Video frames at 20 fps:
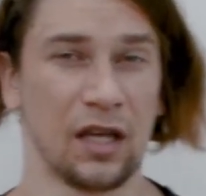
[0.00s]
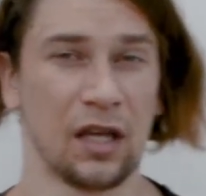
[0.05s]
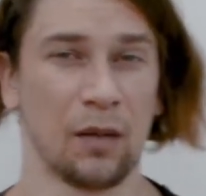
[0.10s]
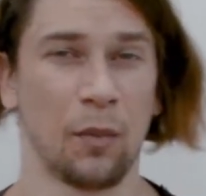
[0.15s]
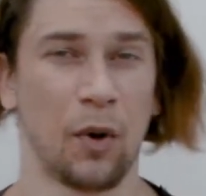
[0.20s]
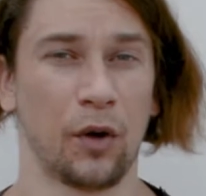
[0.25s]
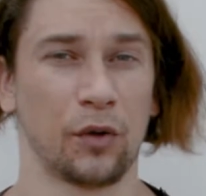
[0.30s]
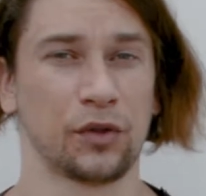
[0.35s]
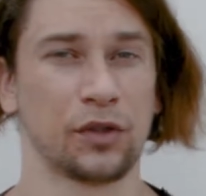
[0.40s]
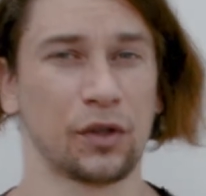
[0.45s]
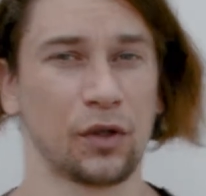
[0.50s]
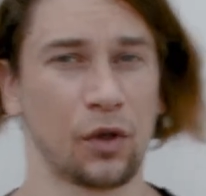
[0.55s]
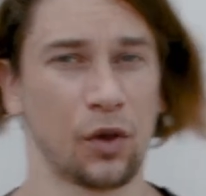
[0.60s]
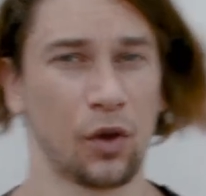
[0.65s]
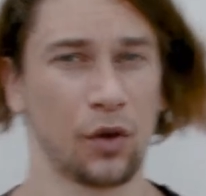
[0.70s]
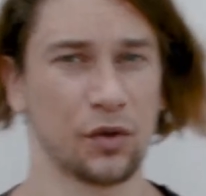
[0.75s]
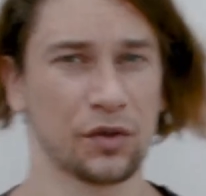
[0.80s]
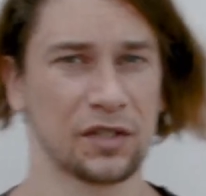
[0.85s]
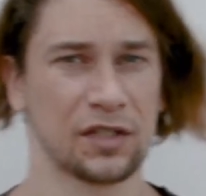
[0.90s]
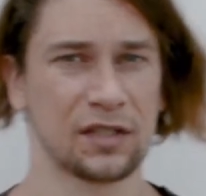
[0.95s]
About the
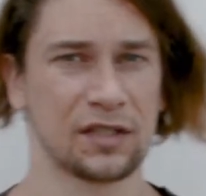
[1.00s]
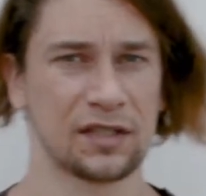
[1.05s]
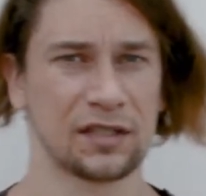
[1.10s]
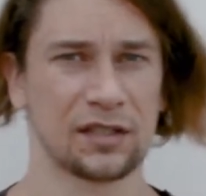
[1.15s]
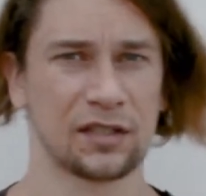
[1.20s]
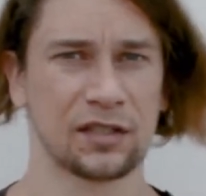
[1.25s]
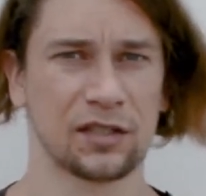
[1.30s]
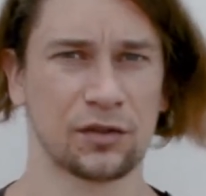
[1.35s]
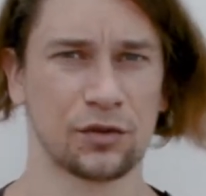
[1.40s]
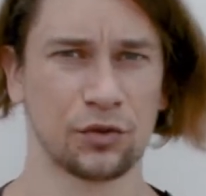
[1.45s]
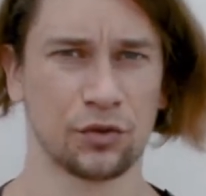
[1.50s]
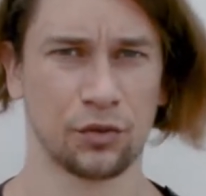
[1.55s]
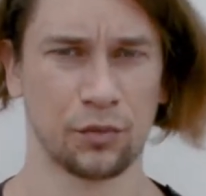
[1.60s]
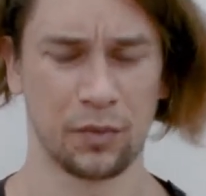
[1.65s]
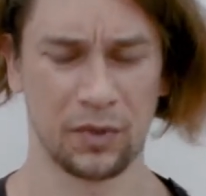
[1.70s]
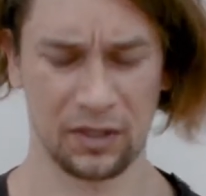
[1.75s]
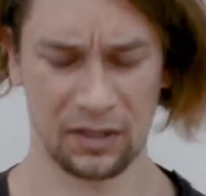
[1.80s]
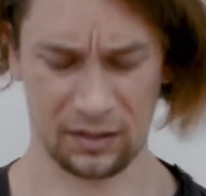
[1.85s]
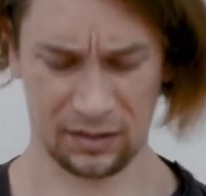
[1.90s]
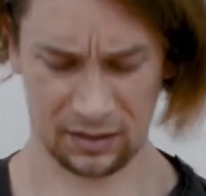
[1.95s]
clothes, it should
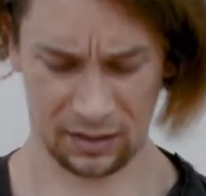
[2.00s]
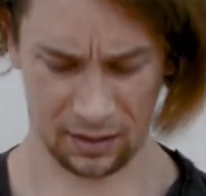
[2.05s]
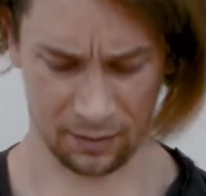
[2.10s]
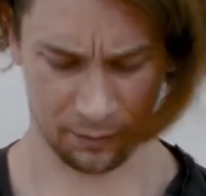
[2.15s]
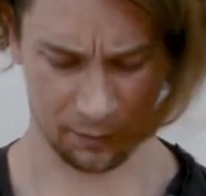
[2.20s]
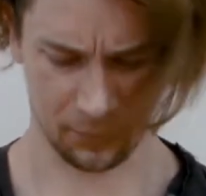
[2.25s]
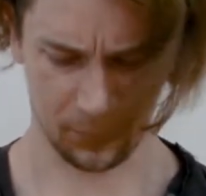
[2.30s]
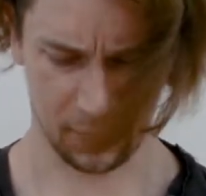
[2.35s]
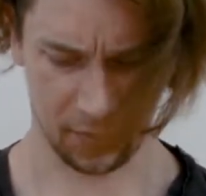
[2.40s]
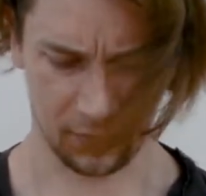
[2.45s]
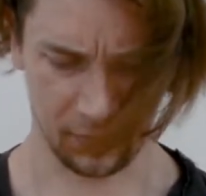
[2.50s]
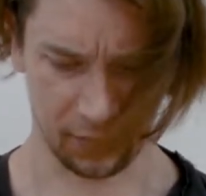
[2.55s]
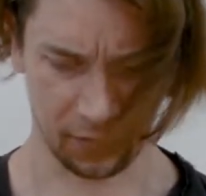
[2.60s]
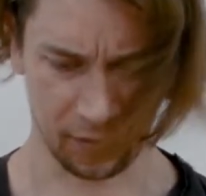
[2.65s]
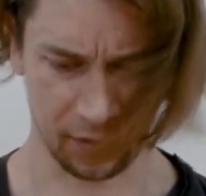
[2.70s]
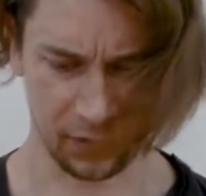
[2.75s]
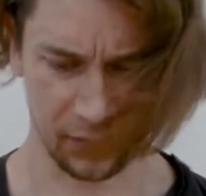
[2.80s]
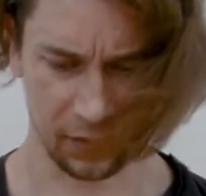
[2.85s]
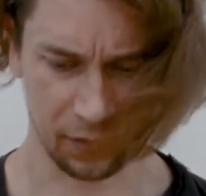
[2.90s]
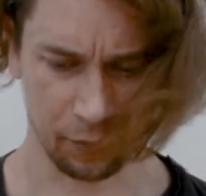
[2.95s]
be some
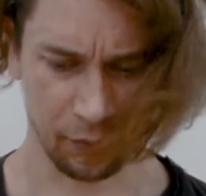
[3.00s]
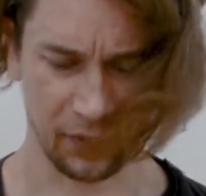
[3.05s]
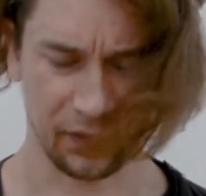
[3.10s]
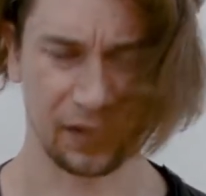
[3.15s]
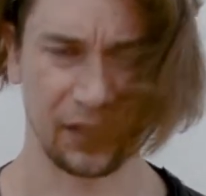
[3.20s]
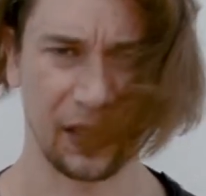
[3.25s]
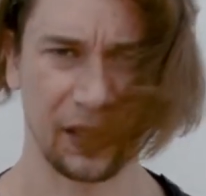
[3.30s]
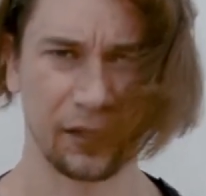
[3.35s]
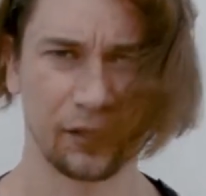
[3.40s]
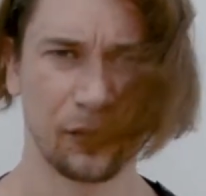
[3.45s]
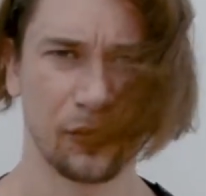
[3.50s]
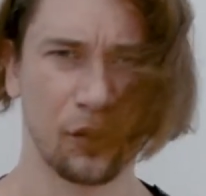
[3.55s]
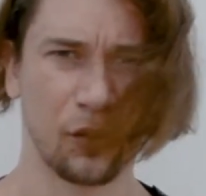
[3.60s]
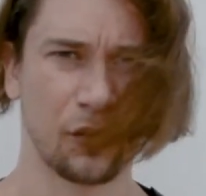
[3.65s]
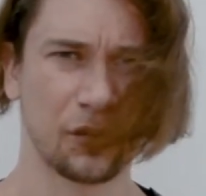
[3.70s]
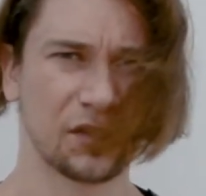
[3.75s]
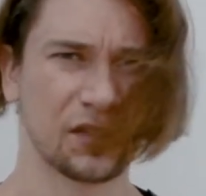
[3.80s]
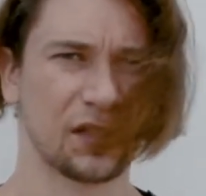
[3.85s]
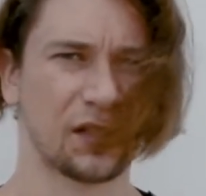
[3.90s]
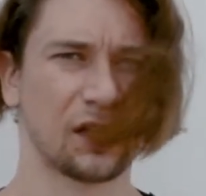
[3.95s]
quite tight
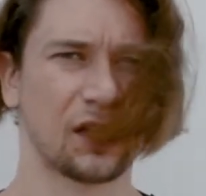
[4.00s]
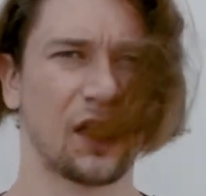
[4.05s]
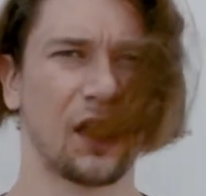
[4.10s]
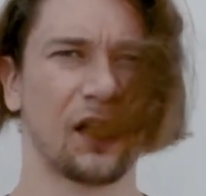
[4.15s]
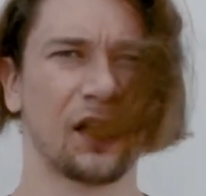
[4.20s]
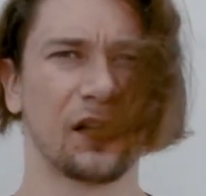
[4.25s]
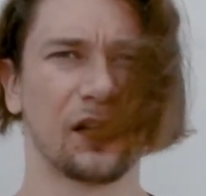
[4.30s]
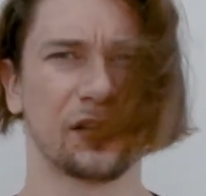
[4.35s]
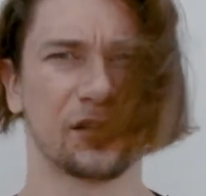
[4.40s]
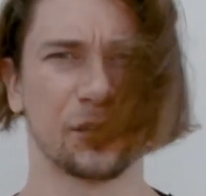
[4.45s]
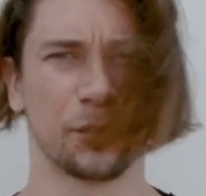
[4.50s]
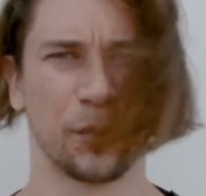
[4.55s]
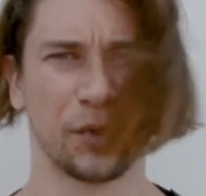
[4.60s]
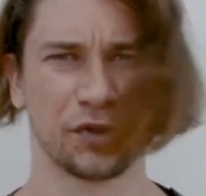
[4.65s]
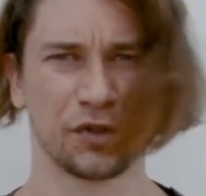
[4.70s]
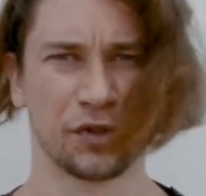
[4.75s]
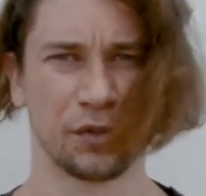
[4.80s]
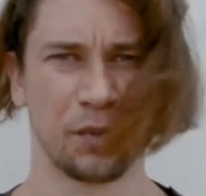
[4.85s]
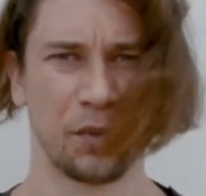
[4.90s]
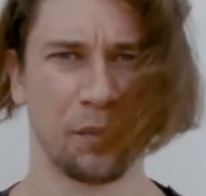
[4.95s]
clothes, and color
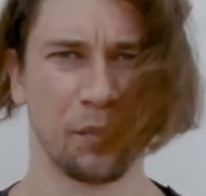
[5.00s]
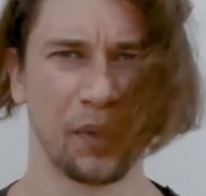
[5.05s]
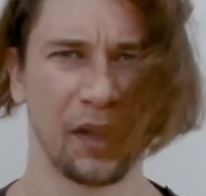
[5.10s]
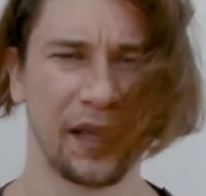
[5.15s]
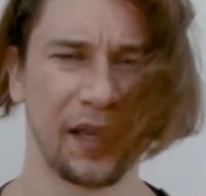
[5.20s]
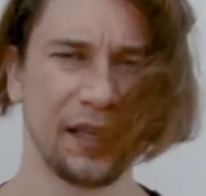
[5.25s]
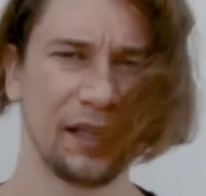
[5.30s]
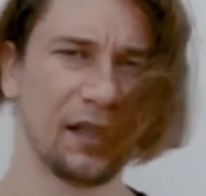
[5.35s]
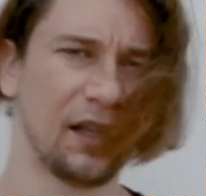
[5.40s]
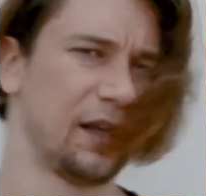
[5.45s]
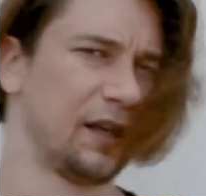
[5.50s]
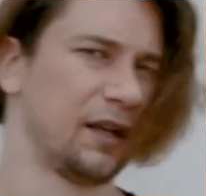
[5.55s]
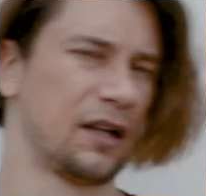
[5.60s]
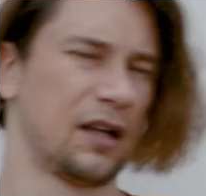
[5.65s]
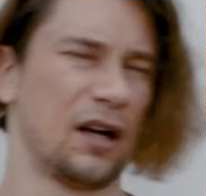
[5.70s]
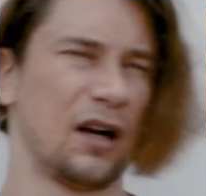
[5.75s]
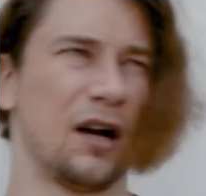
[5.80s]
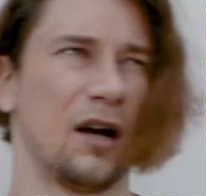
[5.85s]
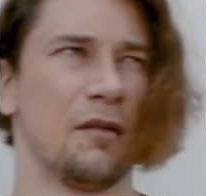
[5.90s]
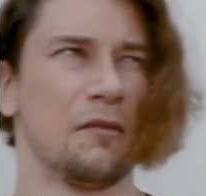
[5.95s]
supposed to be plain, like
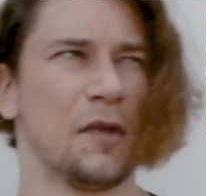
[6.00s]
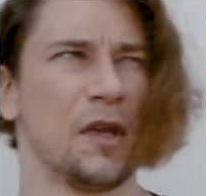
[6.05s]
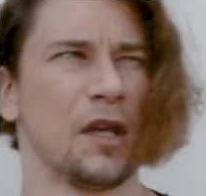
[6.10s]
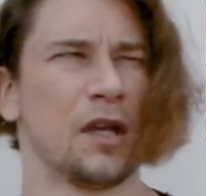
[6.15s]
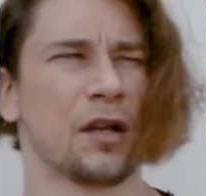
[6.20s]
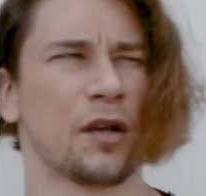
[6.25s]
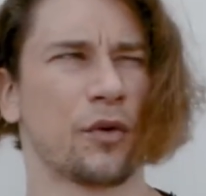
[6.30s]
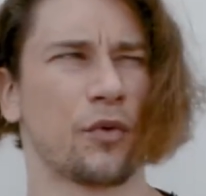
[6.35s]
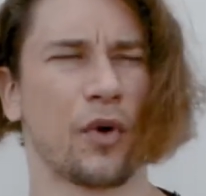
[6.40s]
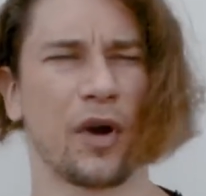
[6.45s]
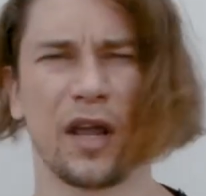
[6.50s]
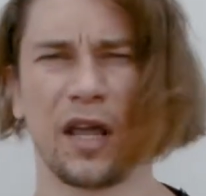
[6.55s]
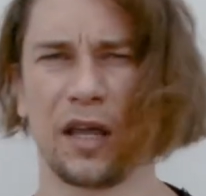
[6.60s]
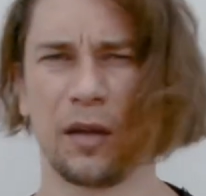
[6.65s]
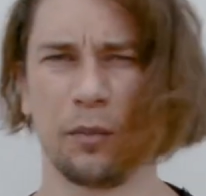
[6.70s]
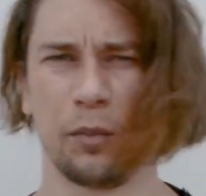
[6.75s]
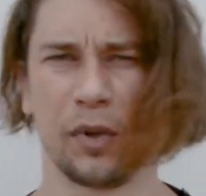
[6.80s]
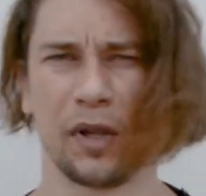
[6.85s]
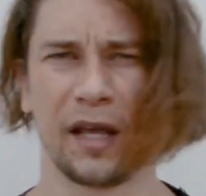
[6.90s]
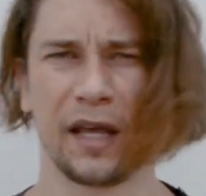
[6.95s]
gray,
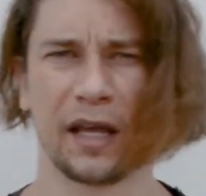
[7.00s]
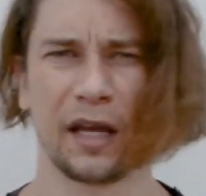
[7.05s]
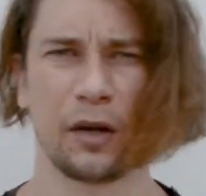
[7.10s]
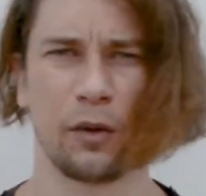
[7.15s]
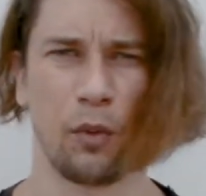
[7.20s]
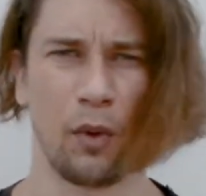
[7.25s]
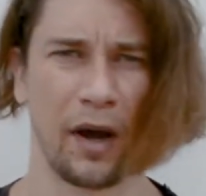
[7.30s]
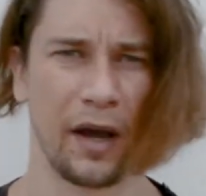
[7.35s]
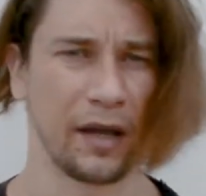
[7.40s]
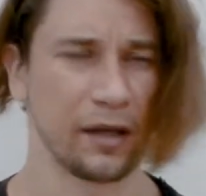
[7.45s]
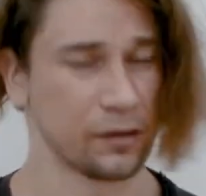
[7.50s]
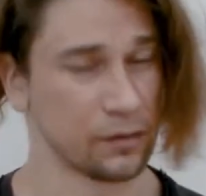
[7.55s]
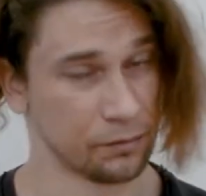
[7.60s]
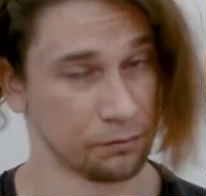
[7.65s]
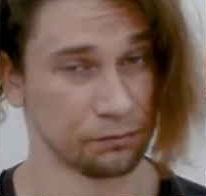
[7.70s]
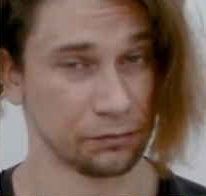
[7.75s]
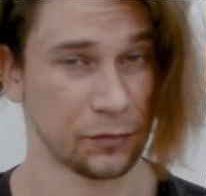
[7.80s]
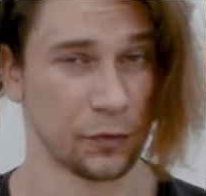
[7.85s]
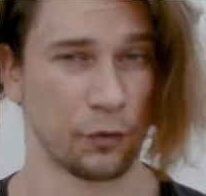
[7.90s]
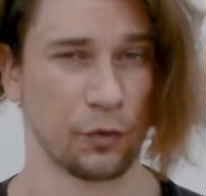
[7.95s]
black, white,
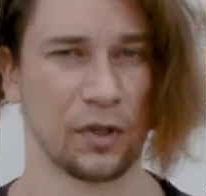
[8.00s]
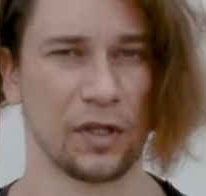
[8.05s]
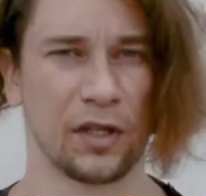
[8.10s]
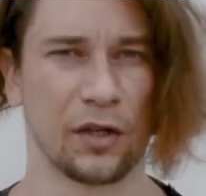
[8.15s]
really